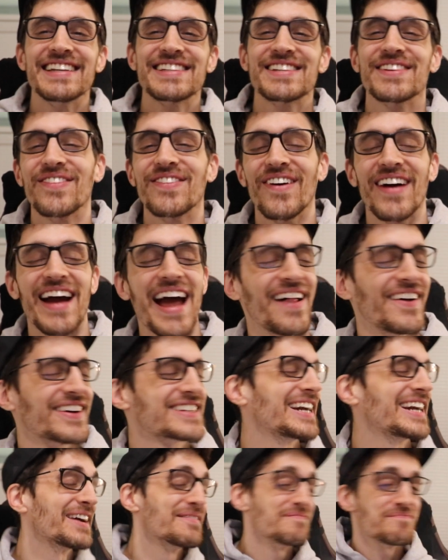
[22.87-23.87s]
It's your boy,
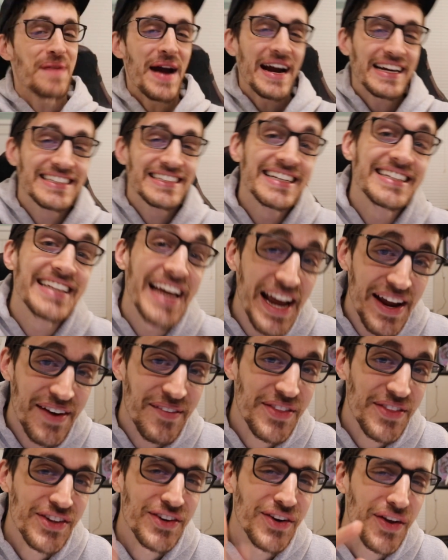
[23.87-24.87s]
Alex. I am back today
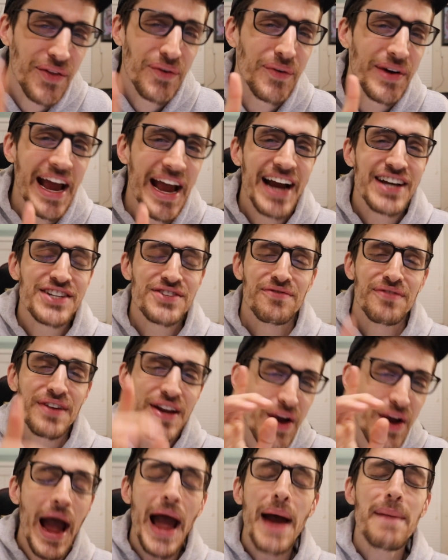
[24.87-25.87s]
with another reaction
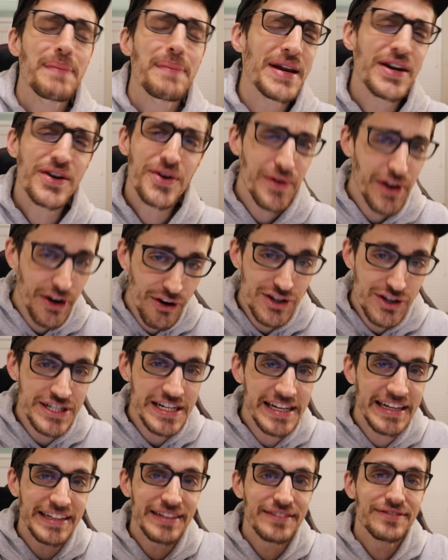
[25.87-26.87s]
video. Happy New Year's
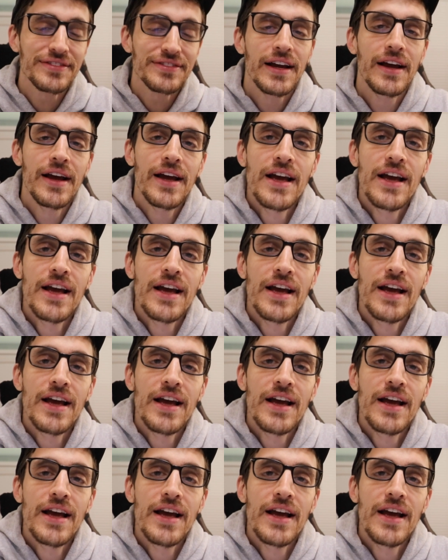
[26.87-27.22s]
Eve!